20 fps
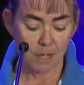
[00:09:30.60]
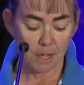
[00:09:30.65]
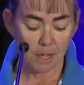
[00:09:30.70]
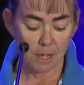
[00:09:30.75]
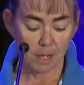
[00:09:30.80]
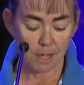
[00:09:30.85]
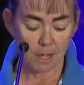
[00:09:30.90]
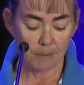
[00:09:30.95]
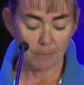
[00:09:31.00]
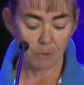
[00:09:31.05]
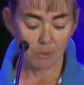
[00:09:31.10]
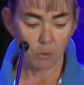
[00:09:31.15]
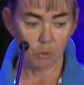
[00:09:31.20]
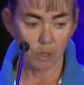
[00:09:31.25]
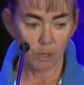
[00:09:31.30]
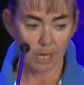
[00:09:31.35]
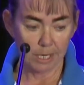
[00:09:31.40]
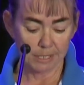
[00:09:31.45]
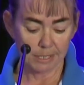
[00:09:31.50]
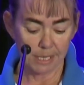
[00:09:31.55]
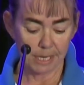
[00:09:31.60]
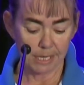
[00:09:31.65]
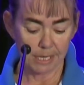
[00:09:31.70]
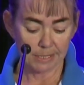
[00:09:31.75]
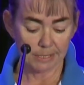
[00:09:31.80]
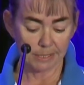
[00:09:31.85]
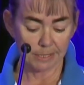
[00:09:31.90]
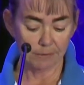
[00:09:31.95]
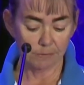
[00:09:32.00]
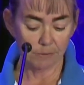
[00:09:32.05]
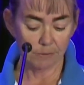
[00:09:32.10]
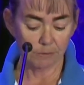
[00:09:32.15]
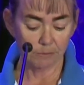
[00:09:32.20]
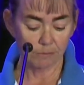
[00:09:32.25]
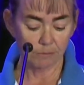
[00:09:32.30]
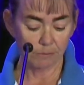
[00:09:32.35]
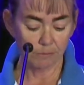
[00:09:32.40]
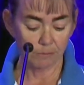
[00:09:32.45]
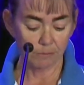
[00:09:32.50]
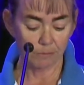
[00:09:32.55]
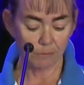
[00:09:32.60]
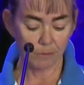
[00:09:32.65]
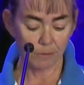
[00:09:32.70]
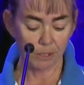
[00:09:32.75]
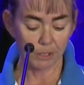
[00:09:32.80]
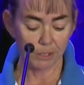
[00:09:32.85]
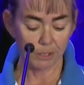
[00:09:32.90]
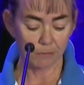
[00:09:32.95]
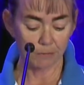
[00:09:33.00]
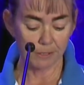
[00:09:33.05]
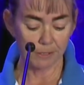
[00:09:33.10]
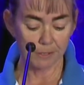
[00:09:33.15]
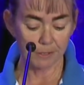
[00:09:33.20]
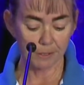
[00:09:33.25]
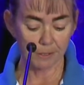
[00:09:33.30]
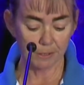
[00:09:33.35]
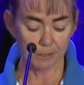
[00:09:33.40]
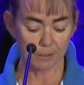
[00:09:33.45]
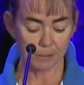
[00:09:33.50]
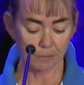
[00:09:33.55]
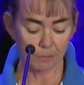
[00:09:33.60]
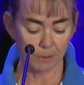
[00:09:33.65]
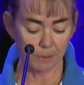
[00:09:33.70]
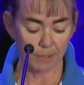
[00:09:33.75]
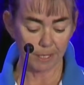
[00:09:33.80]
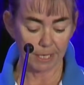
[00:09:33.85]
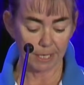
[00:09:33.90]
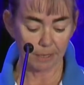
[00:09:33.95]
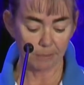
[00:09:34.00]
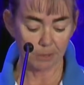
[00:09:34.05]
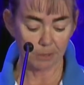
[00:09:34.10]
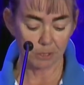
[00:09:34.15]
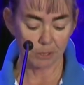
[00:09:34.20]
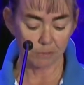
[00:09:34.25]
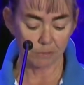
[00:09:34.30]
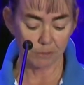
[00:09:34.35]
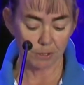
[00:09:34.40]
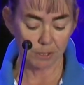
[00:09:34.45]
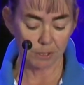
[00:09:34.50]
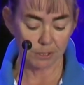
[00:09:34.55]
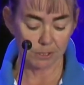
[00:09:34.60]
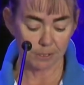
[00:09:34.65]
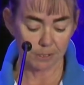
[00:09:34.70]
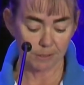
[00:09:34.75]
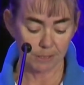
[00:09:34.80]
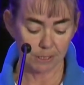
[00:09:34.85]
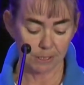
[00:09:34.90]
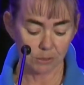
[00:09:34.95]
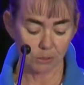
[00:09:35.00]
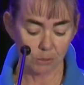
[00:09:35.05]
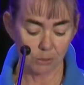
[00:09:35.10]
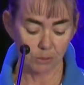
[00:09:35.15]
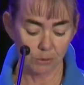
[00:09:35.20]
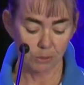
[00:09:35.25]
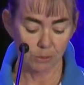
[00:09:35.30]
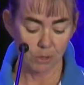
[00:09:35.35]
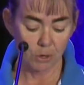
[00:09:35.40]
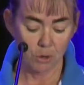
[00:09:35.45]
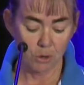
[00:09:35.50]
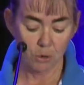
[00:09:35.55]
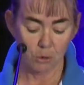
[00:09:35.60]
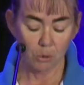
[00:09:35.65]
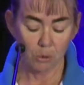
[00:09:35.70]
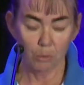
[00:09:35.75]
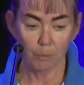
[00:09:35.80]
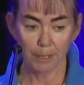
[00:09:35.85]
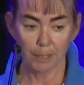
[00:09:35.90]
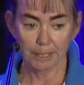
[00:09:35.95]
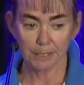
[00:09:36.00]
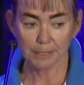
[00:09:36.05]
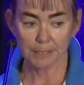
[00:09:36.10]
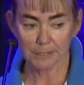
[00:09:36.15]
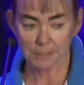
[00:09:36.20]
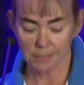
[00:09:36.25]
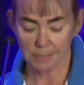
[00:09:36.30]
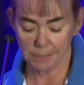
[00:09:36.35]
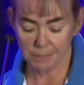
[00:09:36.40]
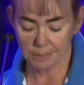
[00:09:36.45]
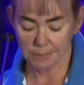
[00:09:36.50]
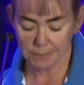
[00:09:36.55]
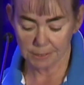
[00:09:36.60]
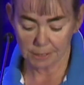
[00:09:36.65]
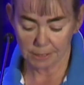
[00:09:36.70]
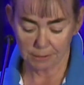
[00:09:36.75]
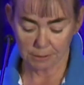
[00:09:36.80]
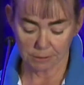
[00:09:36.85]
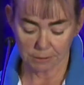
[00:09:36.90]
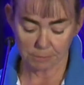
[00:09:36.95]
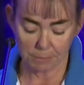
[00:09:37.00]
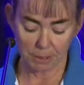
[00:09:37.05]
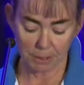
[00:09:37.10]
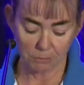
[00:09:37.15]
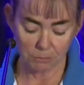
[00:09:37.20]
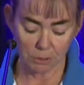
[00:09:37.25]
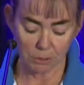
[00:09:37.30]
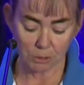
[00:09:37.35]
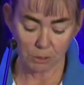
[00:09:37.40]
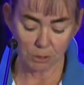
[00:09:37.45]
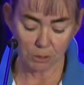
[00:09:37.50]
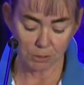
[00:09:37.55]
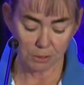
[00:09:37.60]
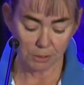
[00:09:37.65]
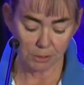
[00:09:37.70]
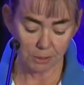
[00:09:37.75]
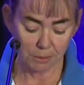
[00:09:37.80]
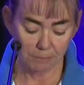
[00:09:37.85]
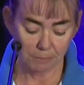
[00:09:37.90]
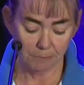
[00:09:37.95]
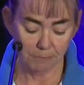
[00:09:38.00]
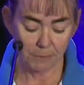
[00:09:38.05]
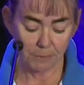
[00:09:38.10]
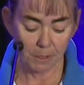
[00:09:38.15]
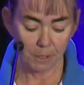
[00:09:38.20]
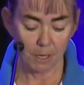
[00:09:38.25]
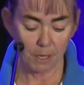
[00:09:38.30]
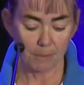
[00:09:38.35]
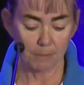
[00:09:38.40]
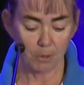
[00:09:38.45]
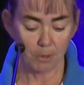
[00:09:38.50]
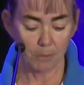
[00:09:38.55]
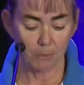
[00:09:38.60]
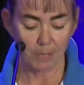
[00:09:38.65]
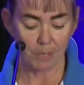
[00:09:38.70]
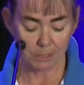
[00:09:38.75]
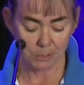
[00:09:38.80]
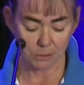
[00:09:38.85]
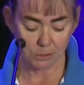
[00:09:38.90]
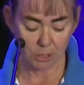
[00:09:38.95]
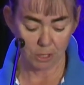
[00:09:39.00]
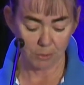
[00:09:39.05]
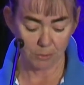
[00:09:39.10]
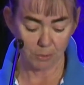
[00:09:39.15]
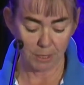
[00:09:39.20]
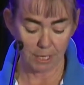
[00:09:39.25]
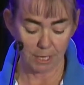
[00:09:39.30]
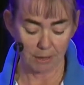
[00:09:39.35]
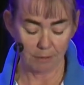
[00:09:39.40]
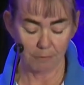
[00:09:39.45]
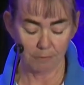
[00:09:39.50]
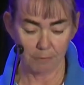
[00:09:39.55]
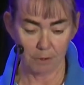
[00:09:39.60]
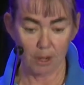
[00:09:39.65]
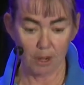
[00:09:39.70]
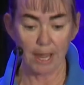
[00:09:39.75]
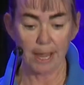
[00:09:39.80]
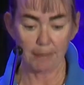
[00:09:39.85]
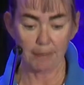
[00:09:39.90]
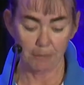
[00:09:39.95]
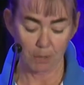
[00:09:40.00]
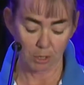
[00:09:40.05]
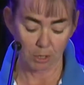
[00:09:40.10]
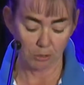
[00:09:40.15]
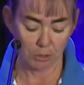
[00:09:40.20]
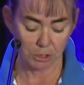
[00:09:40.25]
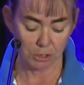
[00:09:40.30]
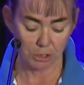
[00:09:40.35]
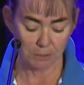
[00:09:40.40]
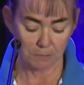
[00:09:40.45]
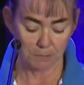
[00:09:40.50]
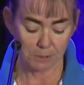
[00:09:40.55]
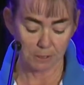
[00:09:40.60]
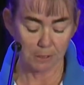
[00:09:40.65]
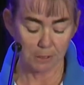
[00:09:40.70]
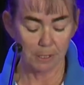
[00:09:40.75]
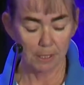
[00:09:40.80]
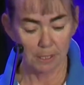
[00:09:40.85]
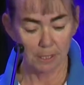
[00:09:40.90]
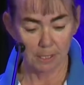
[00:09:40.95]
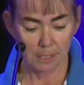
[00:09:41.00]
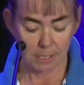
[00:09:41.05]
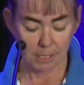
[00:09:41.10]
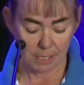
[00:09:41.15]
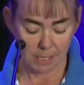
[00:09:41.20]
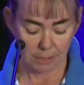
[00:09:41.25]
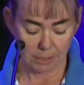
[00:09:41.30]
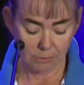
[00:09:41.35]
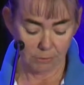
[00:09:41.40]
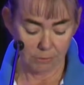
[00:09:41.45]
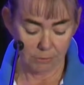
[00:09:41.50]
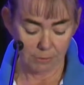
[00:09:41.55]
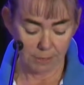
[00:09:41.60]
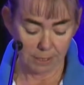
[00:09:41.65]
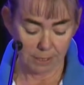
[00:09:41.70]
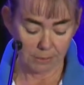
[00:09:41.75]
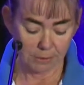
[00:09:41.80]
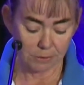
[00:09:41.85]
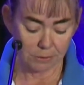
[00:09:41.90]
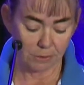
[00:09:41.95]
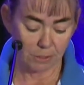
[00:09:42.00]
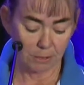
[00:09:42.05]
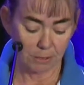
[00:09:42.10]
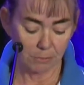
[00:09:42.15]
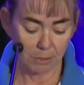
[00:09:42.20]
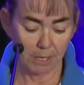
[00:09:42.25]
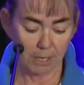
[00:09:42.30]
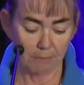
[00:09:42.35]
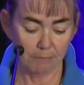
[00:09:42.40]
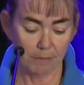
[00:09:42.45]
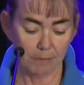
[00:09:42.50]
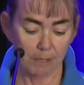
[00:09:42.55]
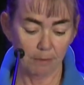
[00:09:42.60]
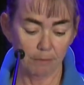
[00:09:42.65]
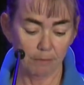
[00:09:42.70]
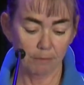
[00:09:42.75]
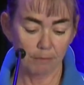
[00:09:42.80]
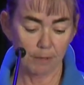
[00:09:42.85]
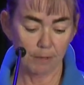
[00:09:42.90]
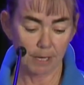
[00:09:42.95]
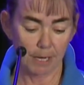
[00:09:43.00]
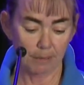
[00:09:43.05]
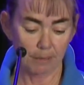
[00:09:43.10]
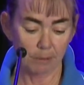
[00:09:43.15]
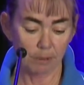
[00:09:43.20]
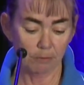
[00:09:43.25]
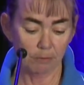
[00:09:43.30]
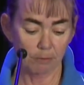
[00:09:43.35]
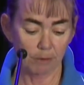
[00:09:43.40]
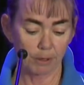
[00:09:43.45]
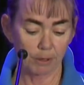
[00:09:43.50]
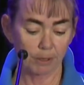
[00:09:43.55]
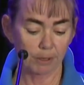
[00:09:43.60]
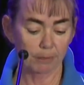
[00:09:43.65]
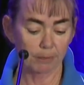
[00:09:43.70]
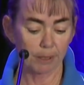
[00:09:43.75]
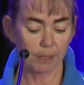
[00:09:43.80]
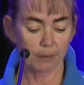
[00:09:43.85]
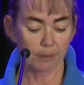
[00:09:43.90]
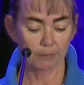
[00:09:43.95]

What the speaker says: All our tags are given free to residents when they come in to register their dog or when it's seized and it's been returned to them. On one side we have I am microchipped, and on the other side we have their name and phone number.